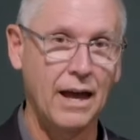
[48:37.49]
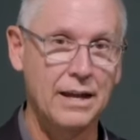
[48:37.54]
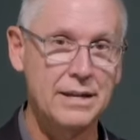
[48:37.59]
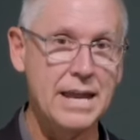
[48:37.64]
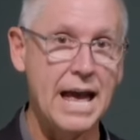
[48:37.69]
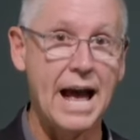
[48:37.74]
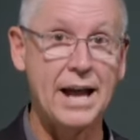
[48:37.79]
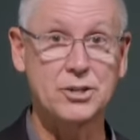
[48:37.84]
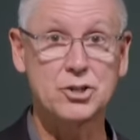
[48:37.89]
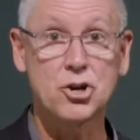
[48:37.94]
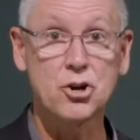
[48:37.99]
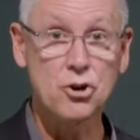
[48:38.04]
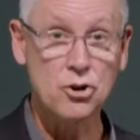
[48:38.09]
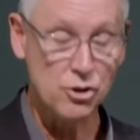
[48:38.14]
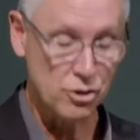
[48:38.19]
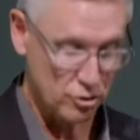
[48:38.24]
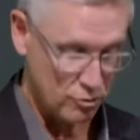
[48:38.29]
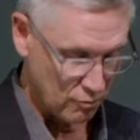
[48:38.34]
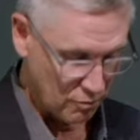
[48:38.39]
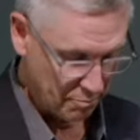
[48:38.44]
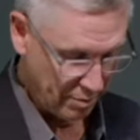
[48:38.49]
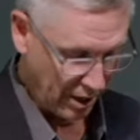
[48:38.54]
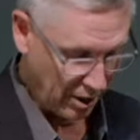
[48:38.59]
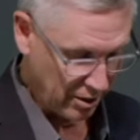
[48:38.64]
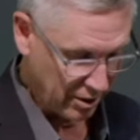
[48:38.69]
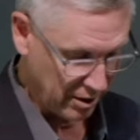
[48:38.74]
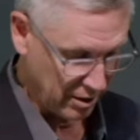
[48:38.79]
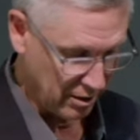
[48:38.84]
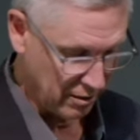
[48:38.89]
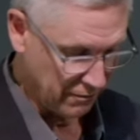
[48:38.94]
Nat Turner's
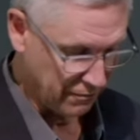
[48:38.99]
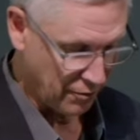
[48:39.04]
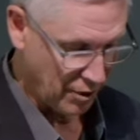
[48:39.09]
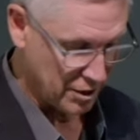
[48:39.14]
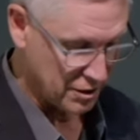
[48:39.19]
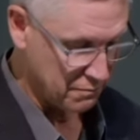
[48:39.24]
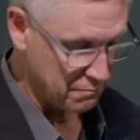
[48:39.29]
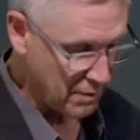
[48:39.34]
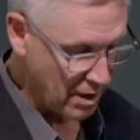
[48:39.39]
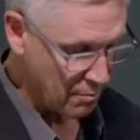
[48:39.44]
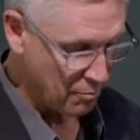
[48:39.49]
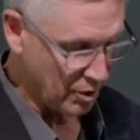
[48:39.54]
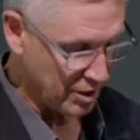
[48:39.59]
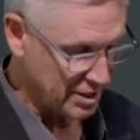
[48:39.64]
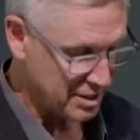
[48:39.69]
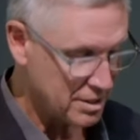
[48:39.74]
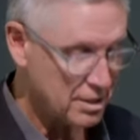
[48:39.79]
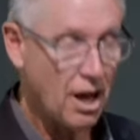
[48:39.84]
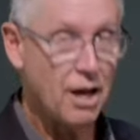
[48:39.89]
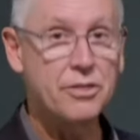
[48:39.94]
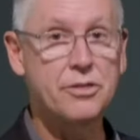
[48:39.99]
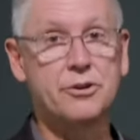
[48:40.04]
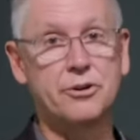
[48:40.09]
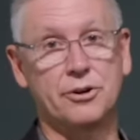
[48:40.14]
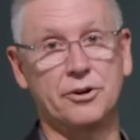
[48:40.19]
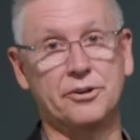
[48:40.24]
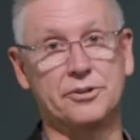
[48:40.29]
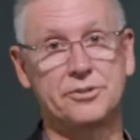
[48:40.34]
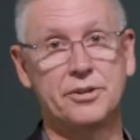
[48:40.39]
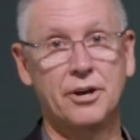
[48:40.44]
rebellion of fresh memory,
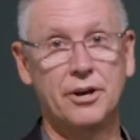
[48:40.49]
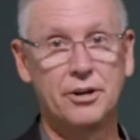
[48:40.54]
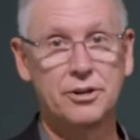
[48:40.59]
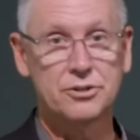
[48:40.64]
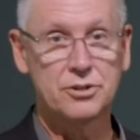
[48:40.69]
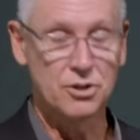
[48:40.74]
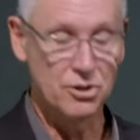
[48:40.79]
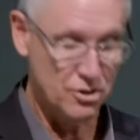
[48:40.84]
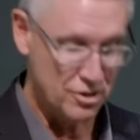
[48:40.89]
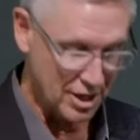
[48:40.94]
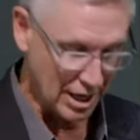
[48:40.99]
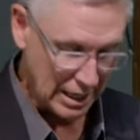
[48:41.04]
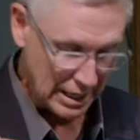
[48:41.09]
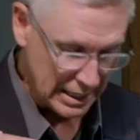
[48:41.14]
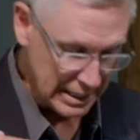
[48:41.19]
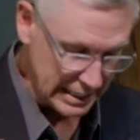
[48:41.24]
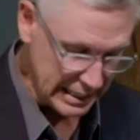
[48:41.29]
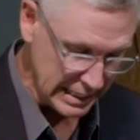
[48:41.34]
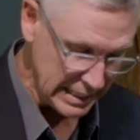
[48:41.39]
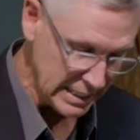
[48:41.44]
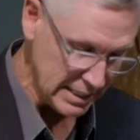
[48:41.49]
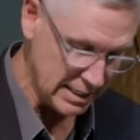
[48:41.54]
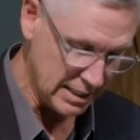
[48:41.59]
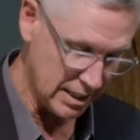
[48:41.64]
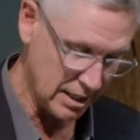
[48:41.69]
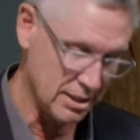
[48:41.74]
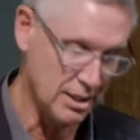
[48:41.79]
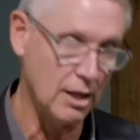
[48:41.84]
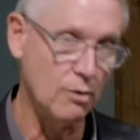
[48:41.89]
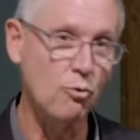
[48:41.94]
Southerners turned uneasy
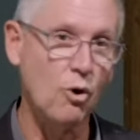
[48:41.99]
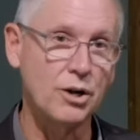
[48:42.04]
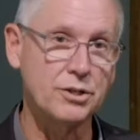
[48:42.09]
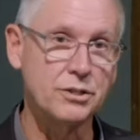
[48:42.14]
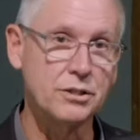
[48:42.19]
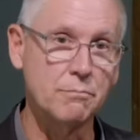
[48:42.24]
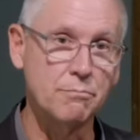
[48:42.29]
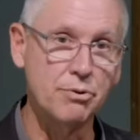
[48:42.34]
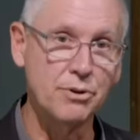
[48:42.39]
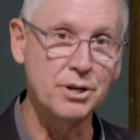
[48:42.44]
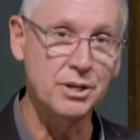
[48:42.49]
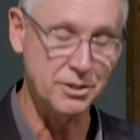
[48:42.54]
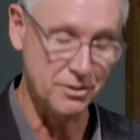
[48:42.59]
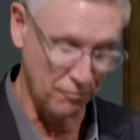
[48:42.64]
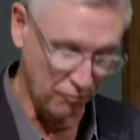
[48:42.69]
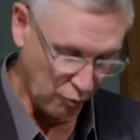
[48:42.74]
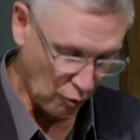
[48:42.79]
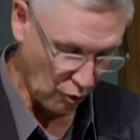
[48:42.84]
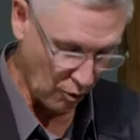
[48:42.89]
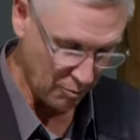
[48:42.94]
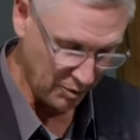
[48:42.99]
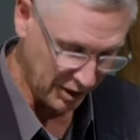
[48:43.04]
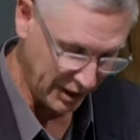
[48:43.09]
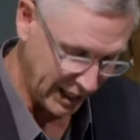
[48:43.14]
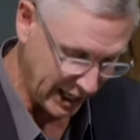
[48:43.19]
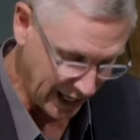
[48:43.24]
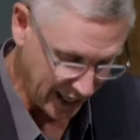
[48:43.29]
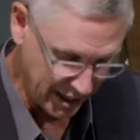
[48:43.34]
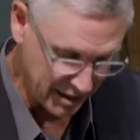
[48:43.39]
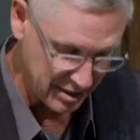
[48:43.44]
as they watched the British
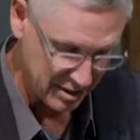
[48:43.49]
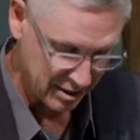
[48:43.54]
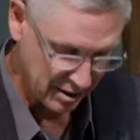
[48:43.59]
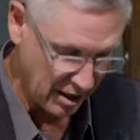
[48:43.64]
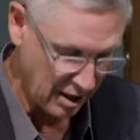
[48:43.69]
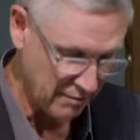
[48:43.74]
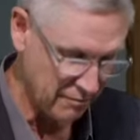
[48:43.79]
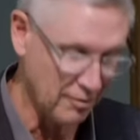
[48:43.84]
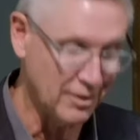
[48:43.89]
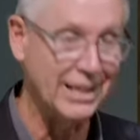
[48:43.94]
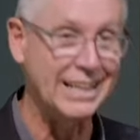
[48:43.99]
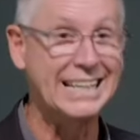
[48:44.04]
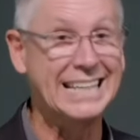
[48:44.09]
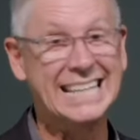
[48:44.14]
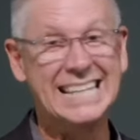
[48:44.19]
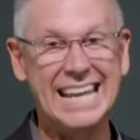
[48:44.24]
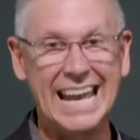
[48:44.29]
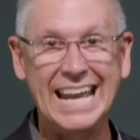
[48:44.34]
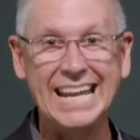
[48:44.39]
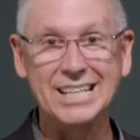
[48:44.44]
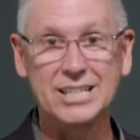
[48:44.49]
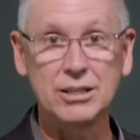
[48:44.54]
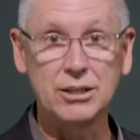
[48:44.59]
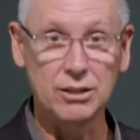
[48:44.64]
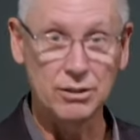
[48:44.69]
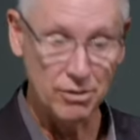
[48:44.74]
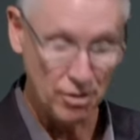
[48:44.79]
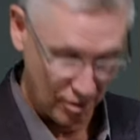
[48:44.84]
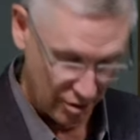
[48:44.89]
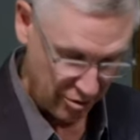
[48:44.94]
formally end slavery in
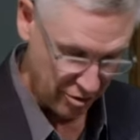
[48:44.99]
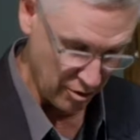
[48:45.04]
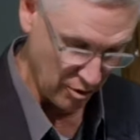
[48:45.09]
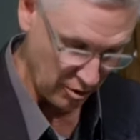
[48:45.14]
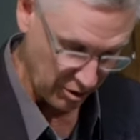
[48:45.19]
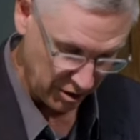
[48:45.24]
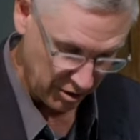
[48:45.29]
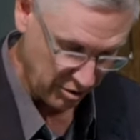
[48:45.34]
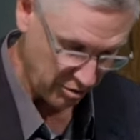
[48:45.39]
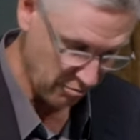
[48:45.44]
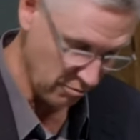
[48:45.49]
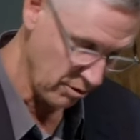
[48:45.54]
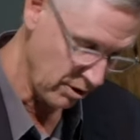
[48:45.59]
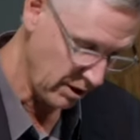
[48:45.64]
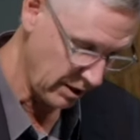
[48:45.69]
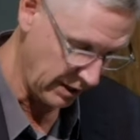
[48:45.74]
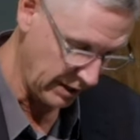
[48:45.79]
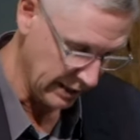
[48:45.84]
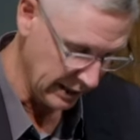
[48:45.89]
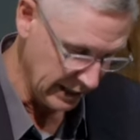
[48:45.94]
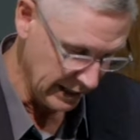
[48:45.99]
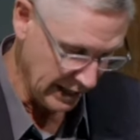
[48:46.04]
1833